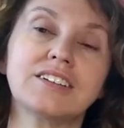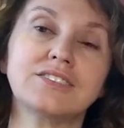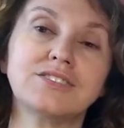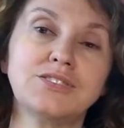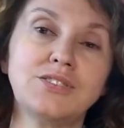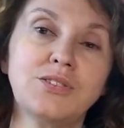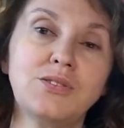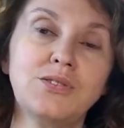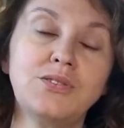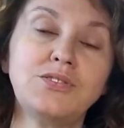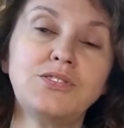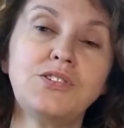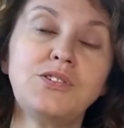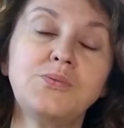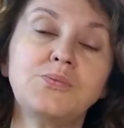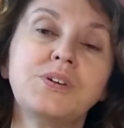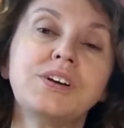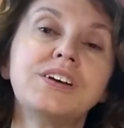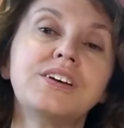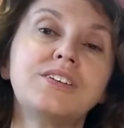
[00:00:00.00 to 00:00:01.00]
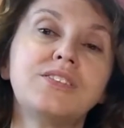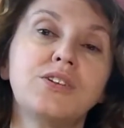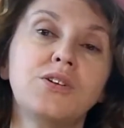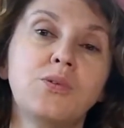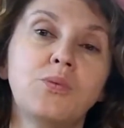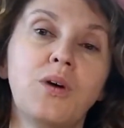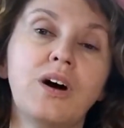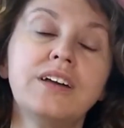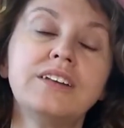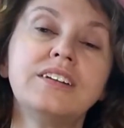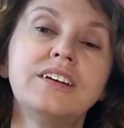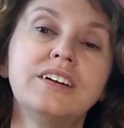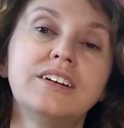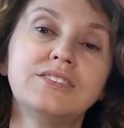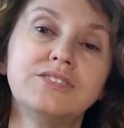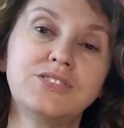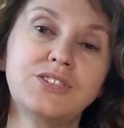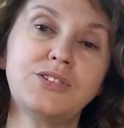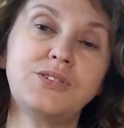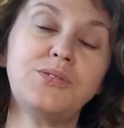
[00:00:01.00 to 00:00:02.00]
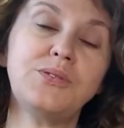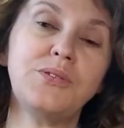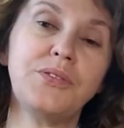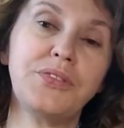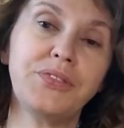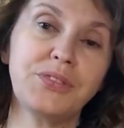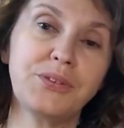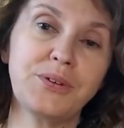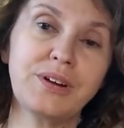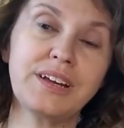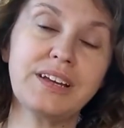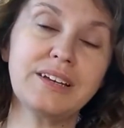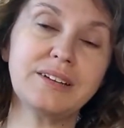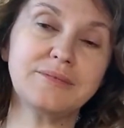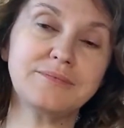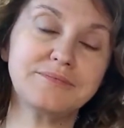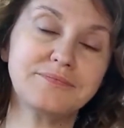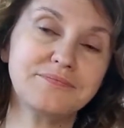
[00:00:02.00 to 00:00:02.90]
a soldier with a 1, 2, 3.